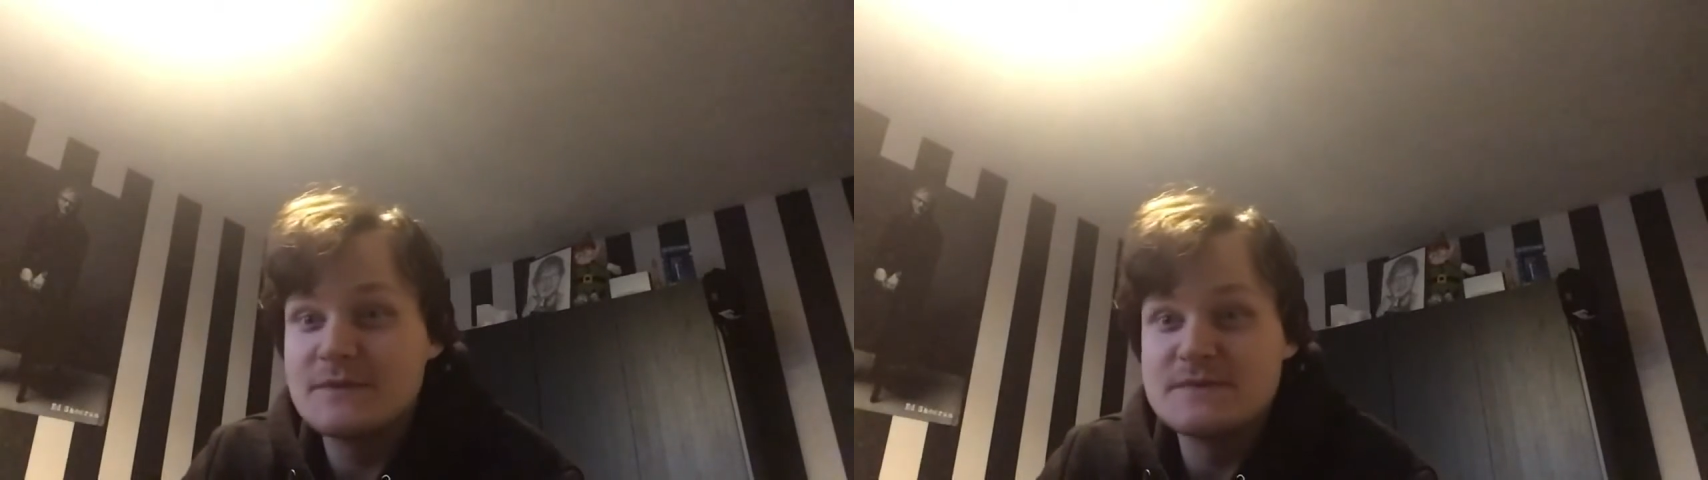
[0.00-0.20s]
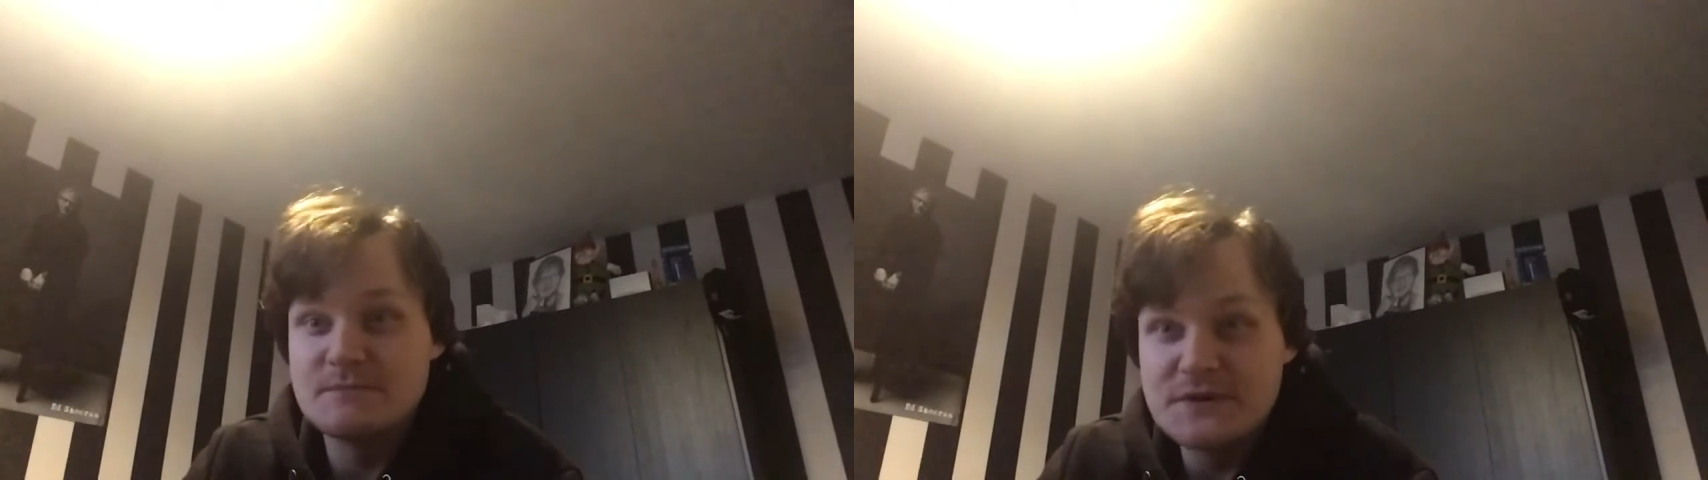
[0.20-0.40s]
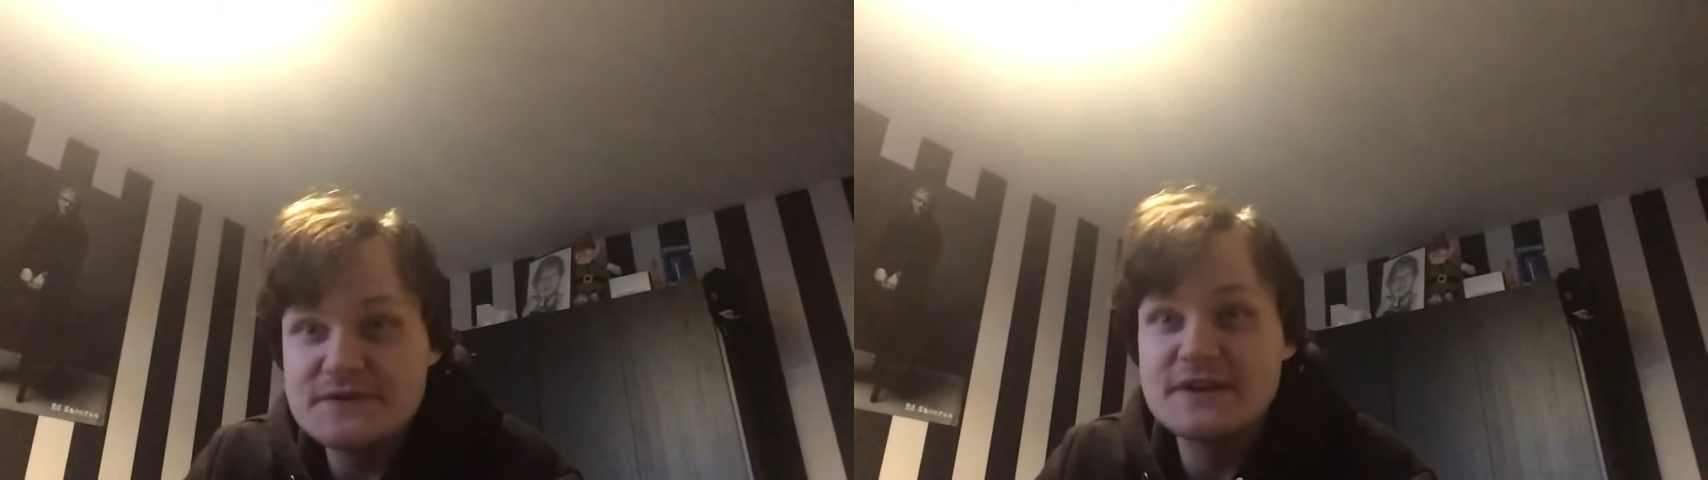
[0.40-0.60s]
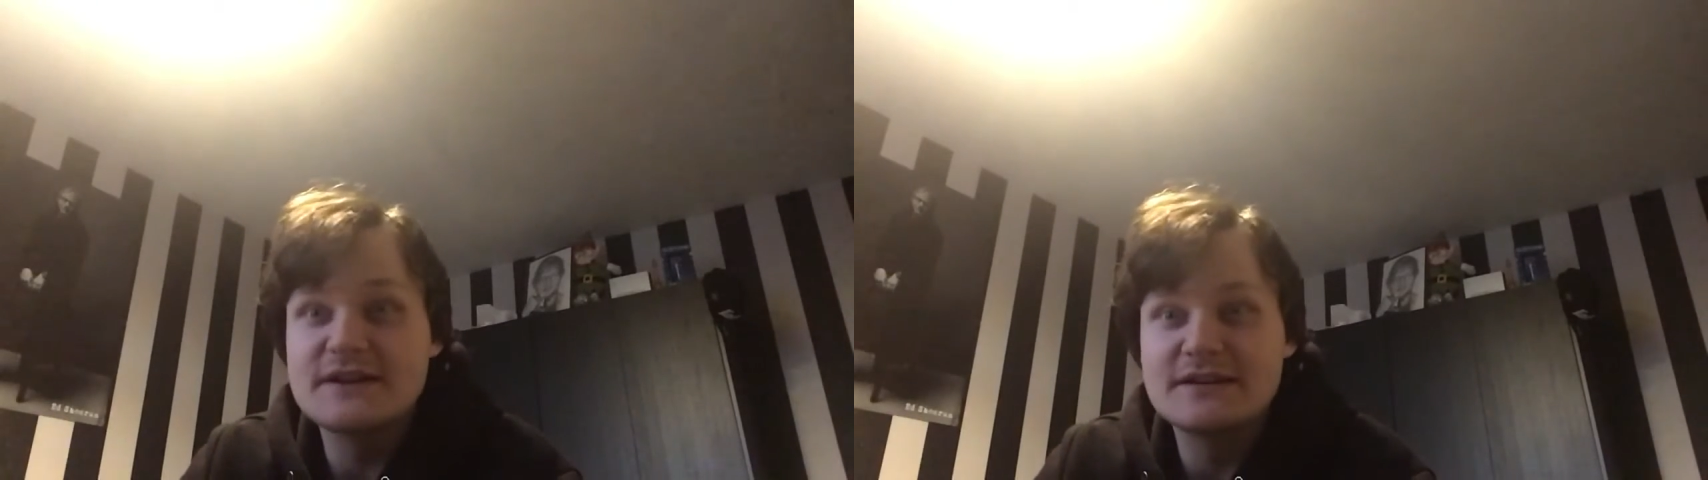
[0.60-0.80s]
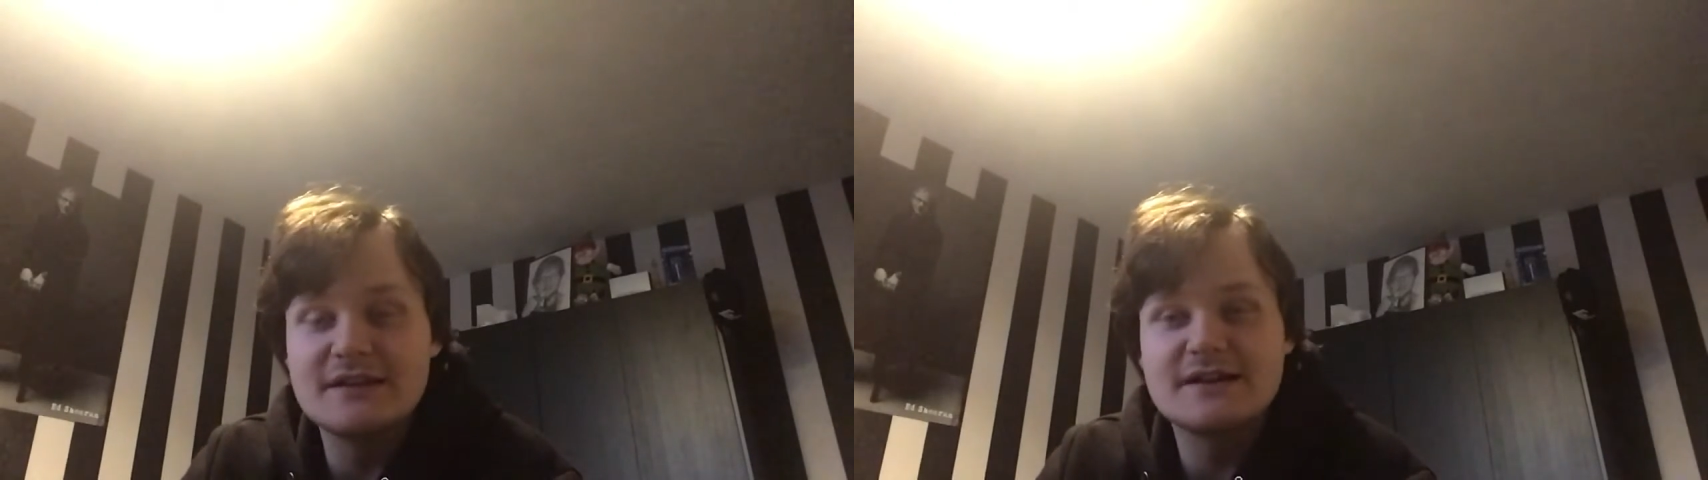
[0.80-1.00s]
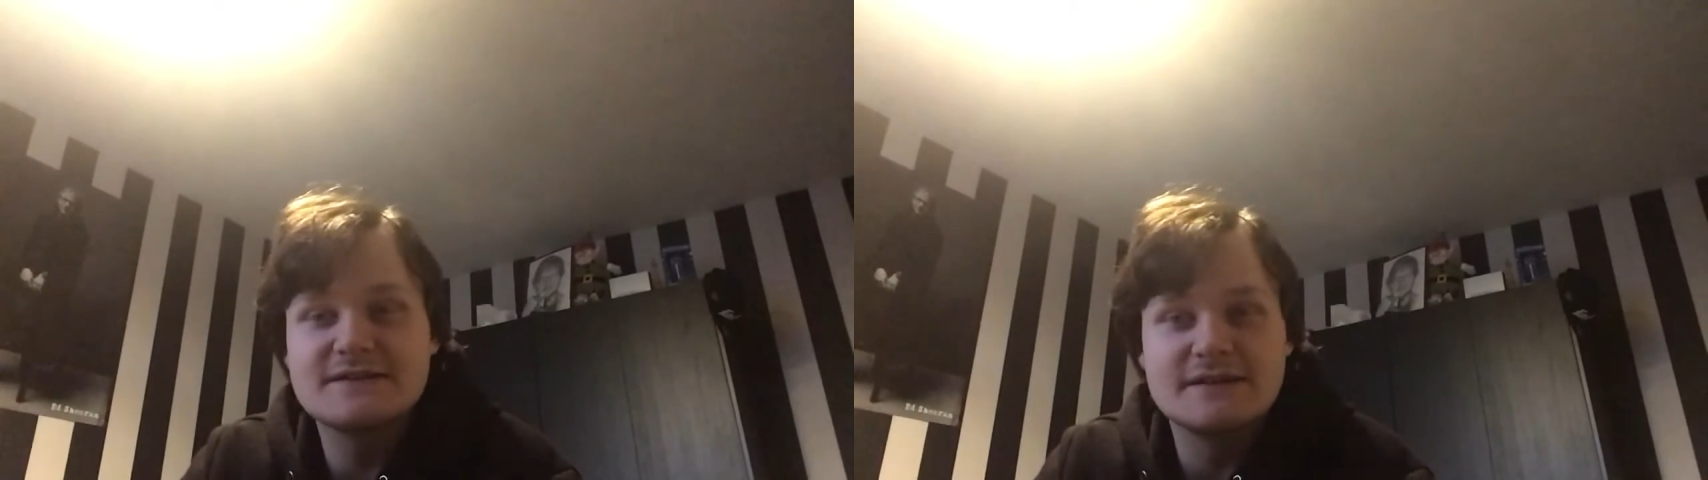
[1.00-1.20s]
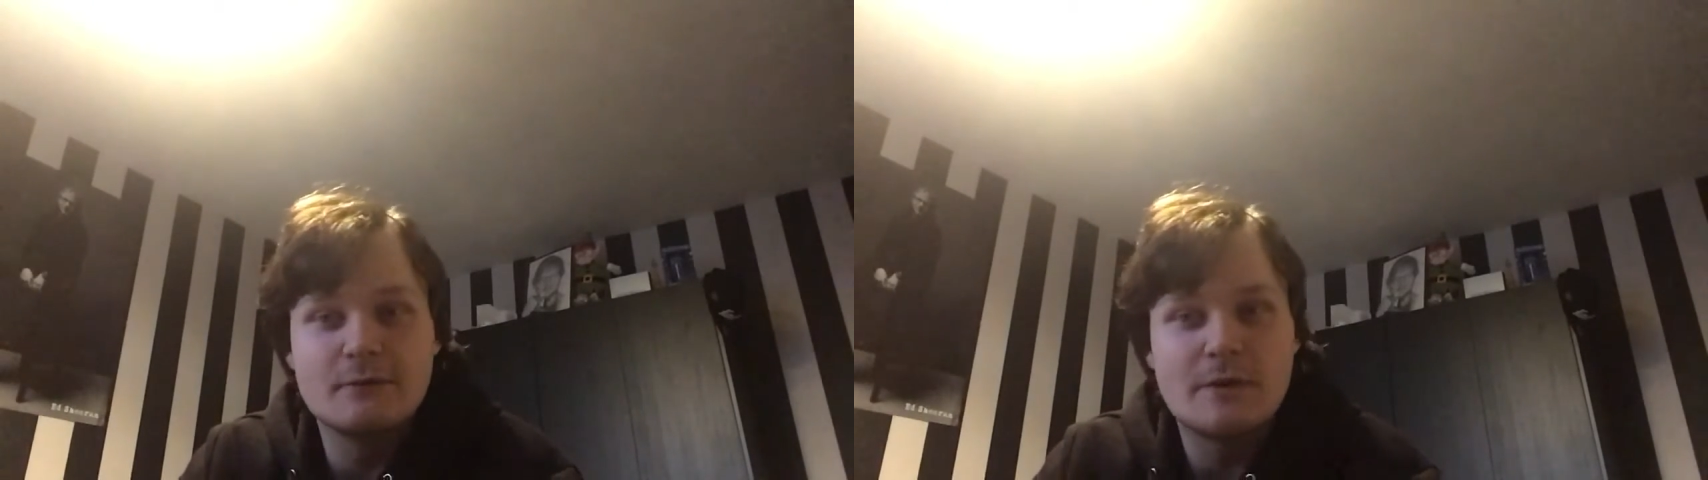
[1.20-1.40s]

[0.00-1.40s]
music collecting